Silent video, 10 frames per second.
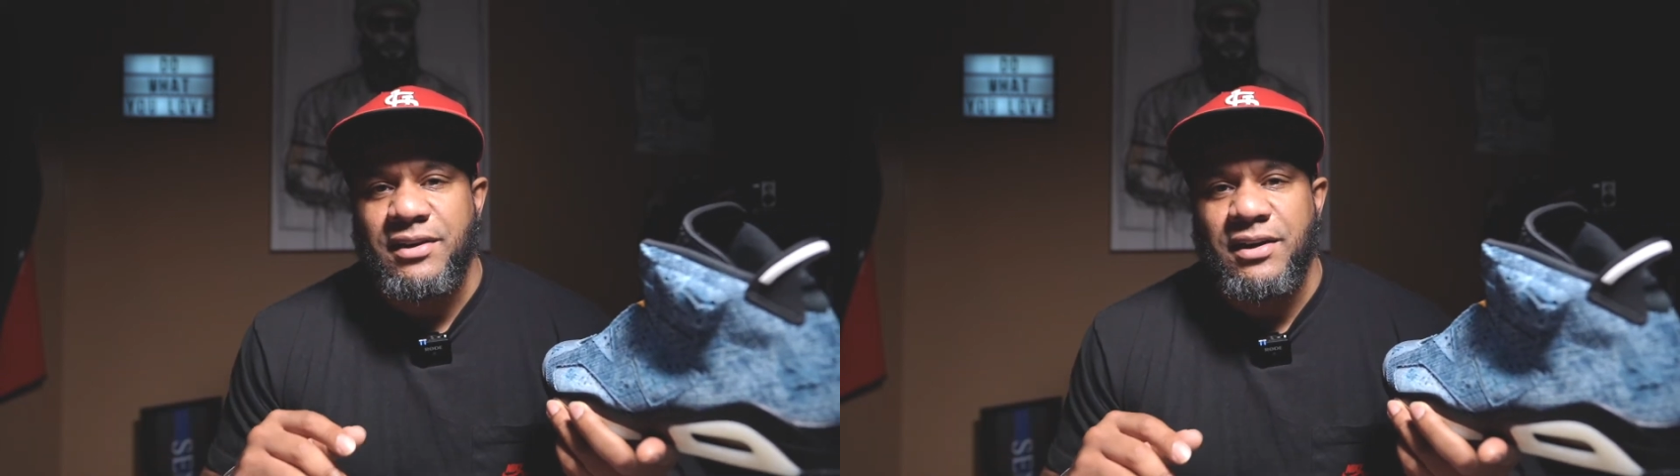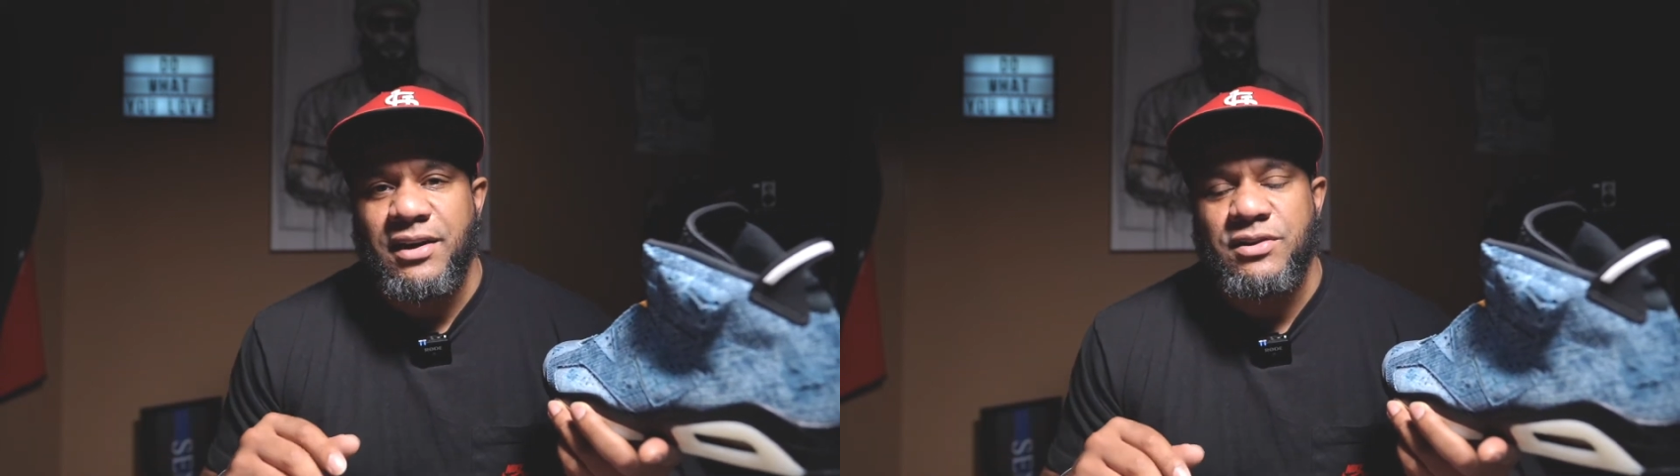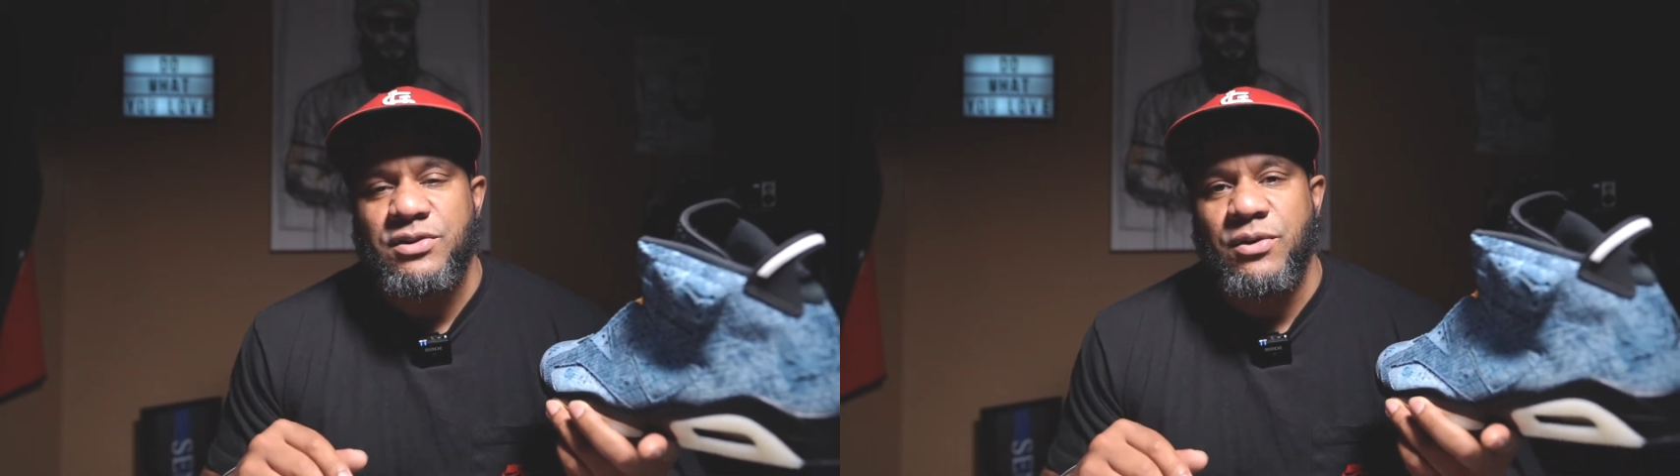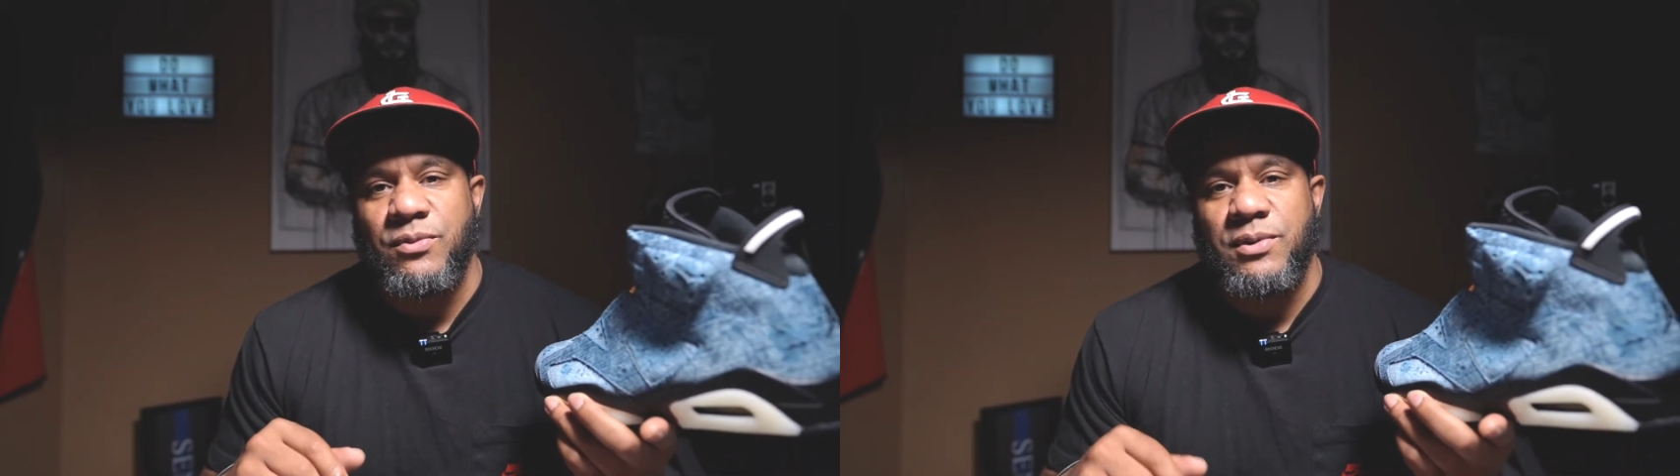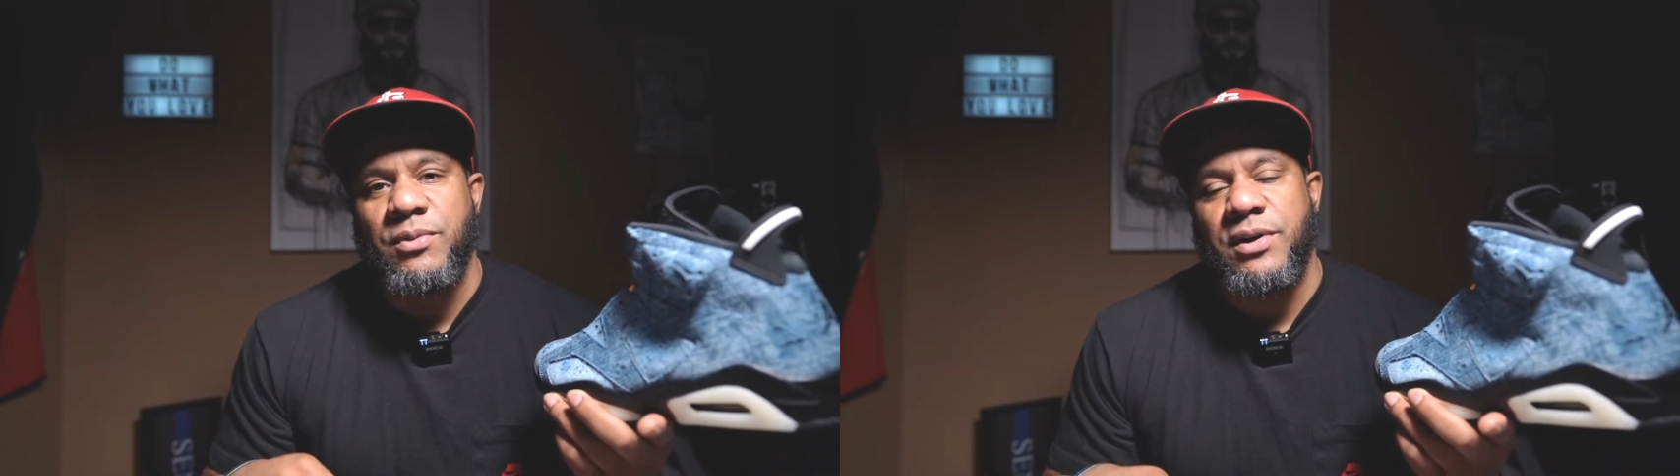And so
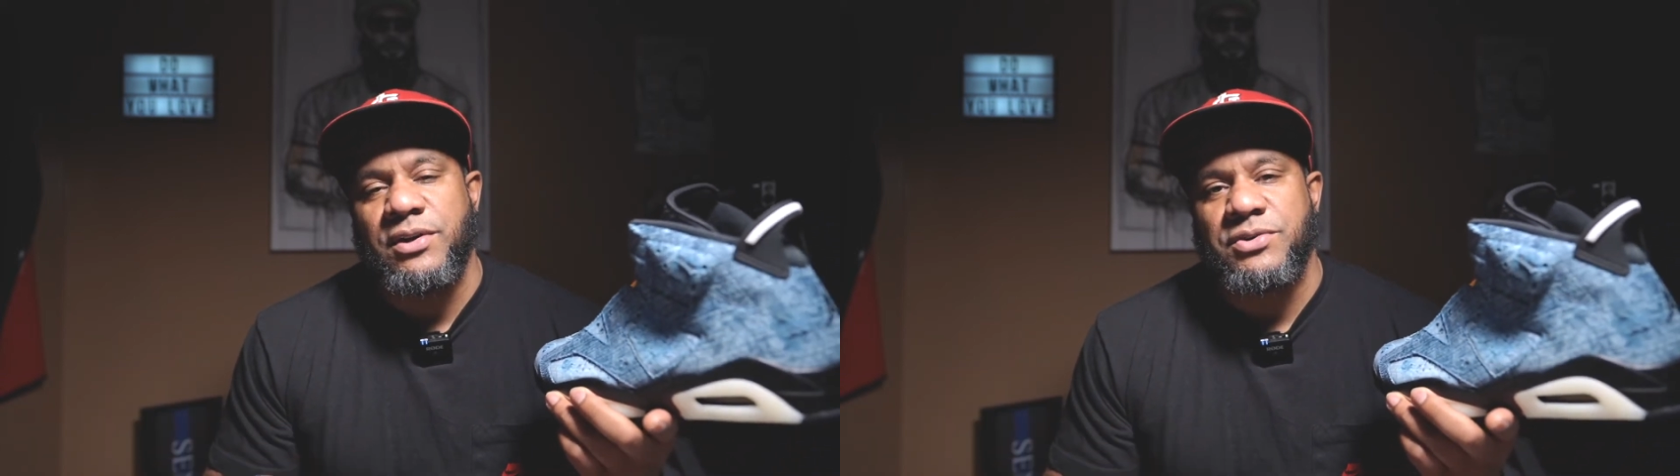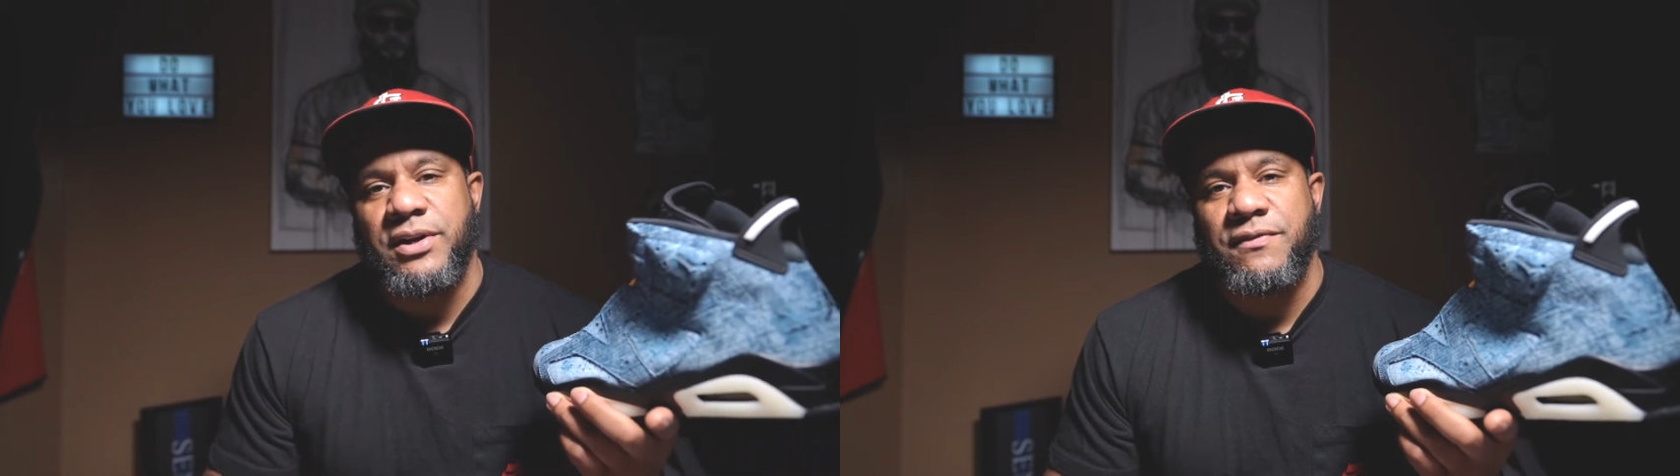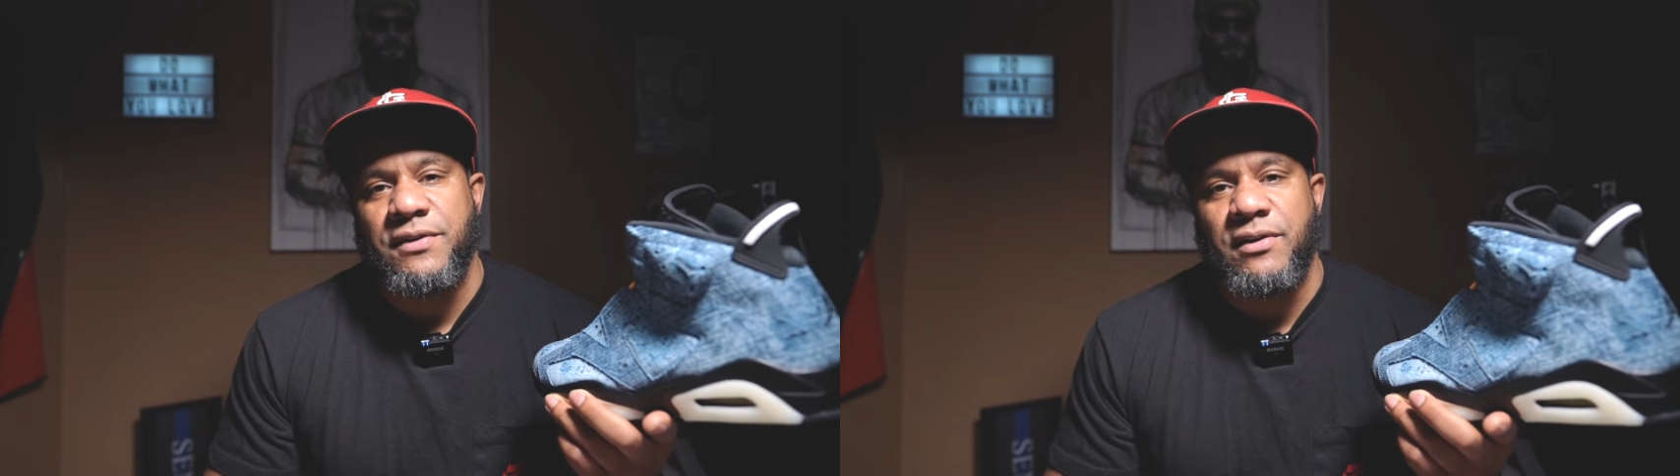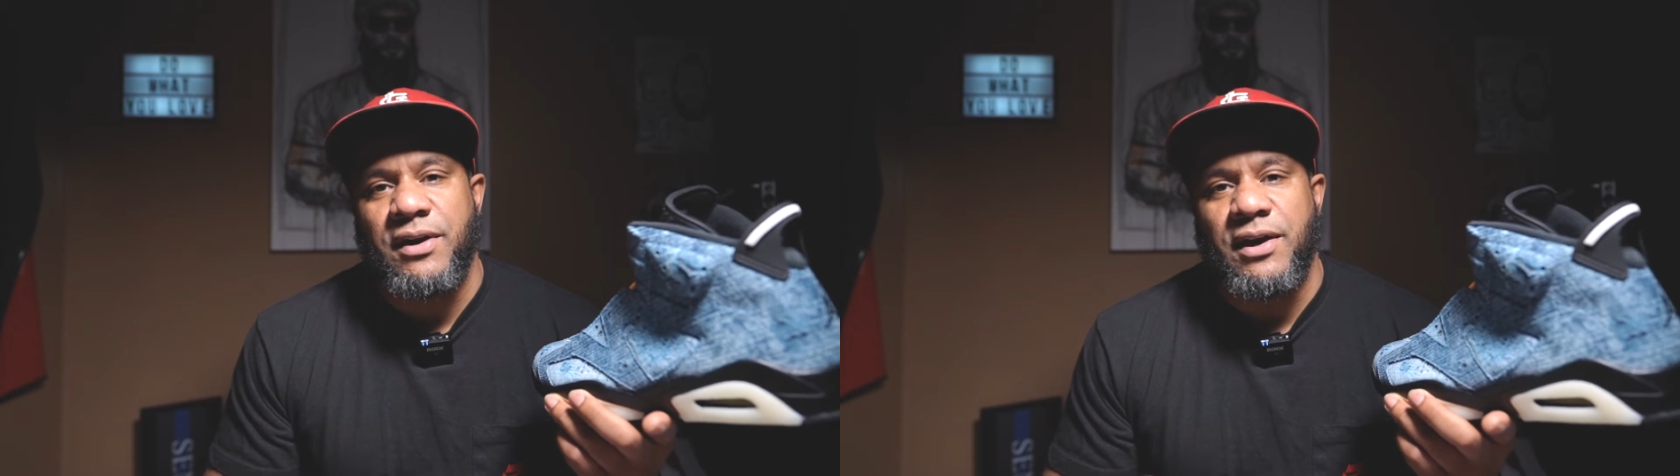we wanted to try to figure